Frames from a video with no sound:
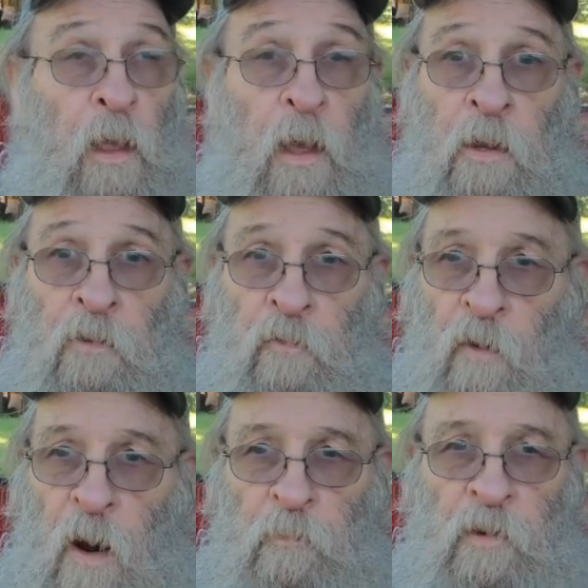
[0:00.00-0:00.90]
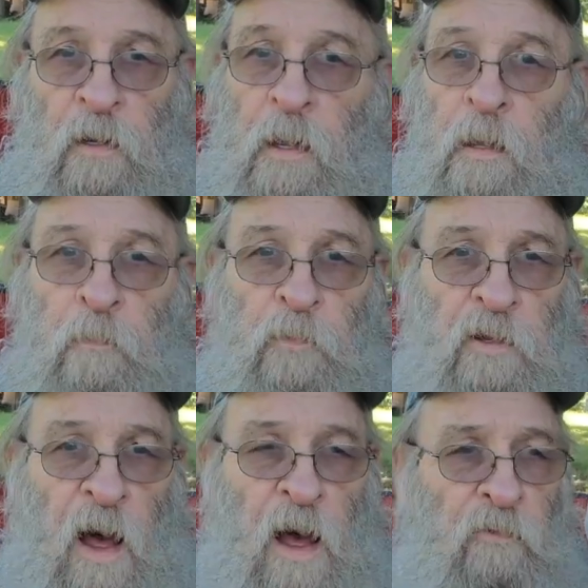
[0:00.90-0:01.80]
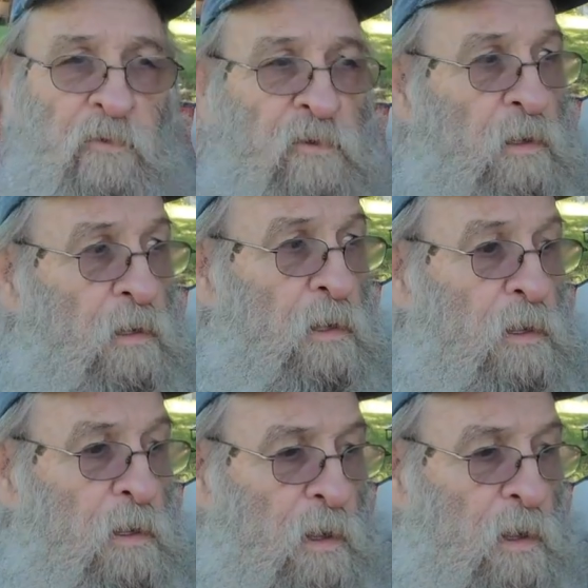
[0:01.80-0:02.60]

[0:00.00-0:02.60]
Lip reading: It drops limbs constantly,